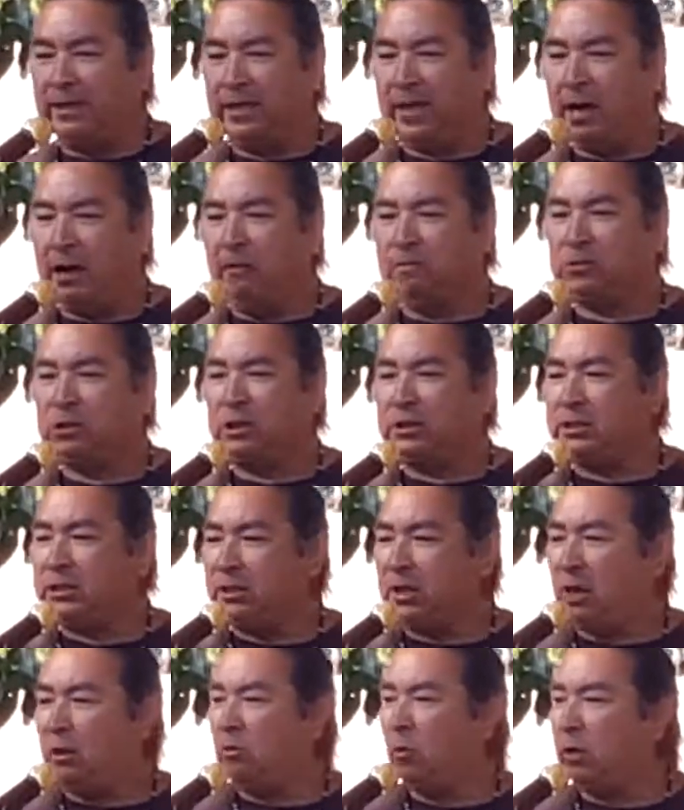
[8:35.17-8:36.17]
It helps us
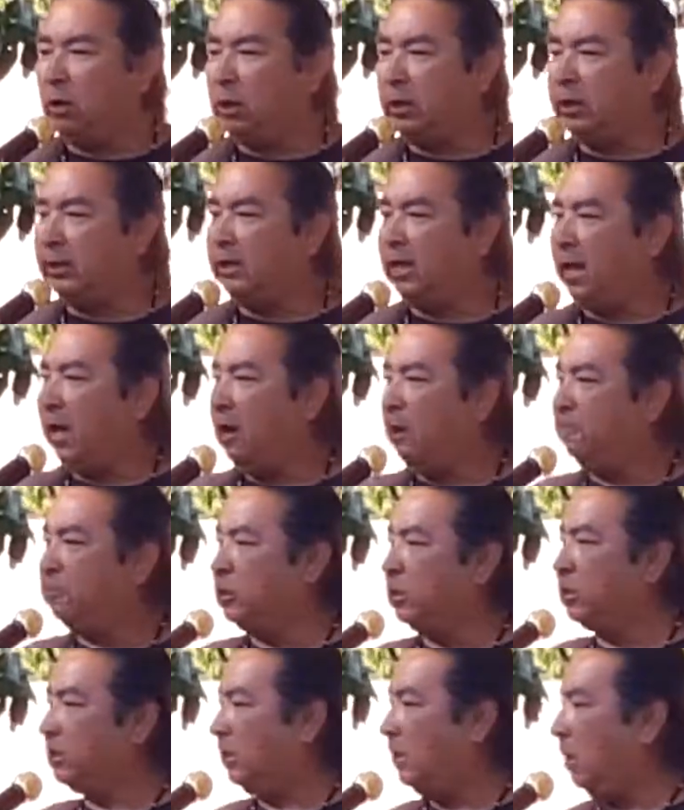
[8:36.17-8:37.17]
in our work and it
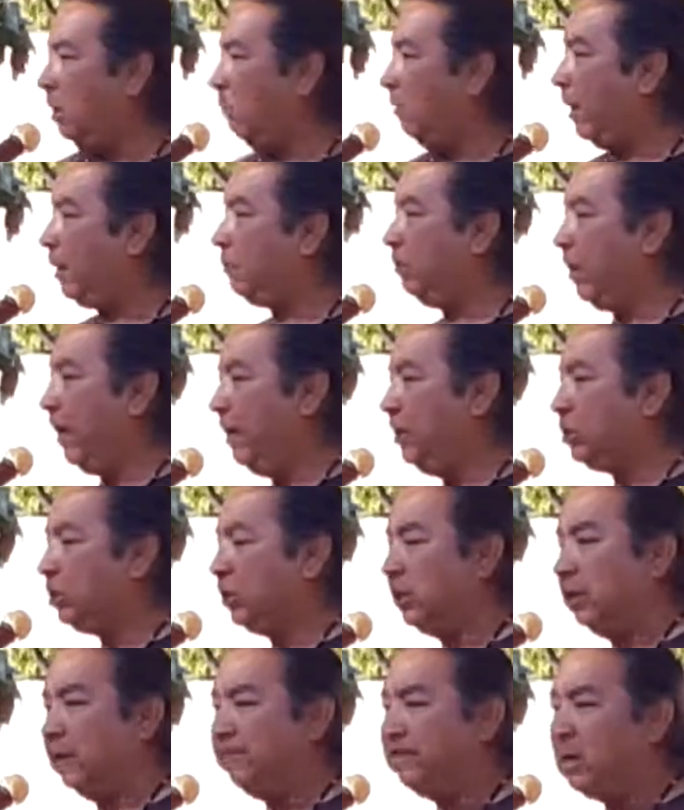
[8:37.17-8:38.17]
helps us in our
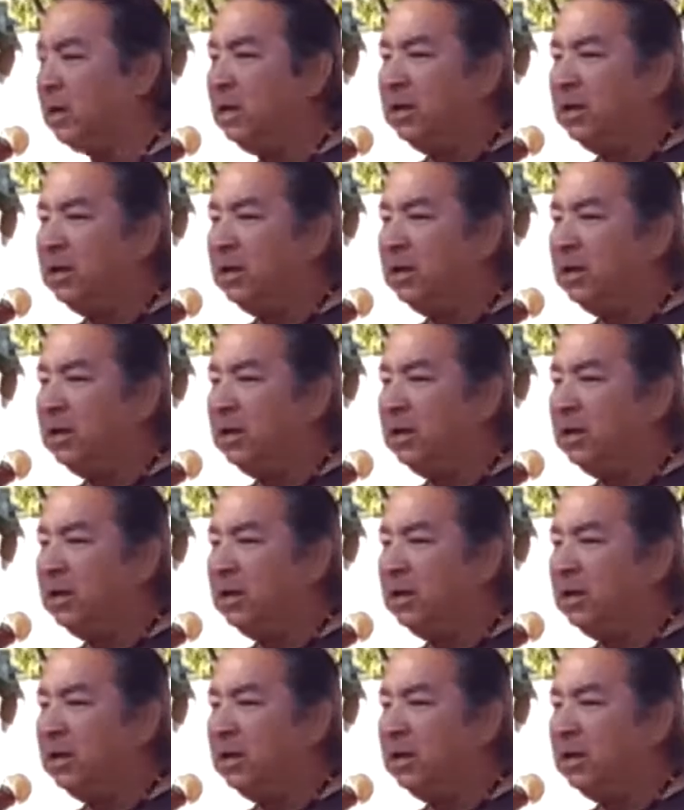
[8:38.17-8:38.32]
recreation.